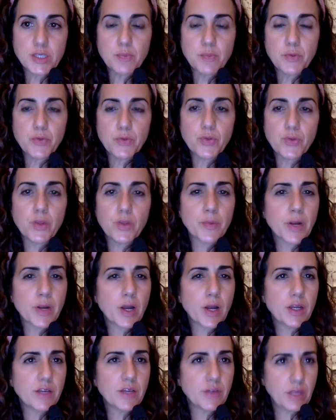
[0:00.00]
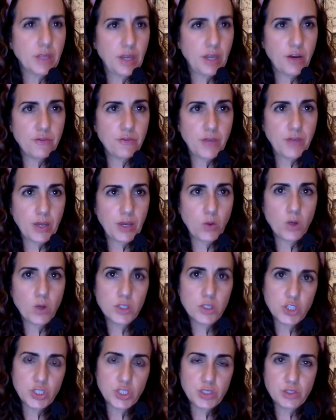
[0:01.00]
and both of them are kind of clarifying
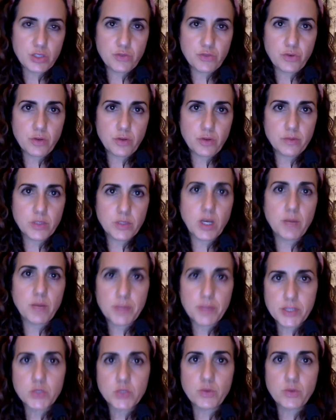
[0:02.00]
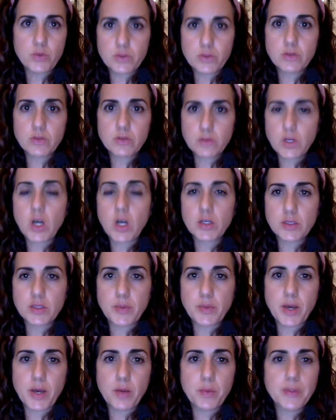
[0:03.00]
questions from topics we've talked
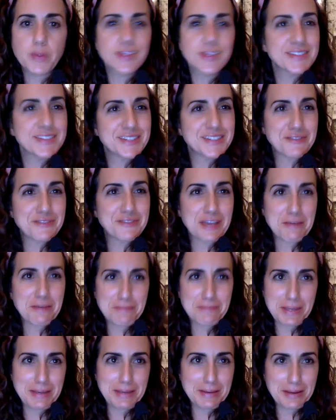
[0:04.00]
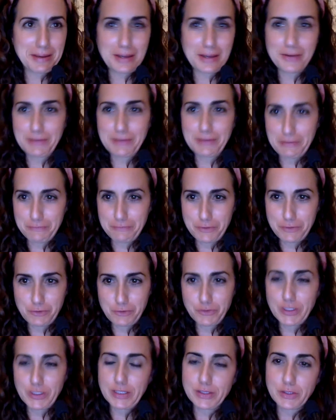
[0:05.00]
about, but the stuff can be kind of
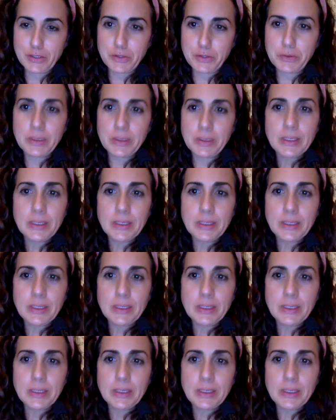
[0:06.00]
confusing. So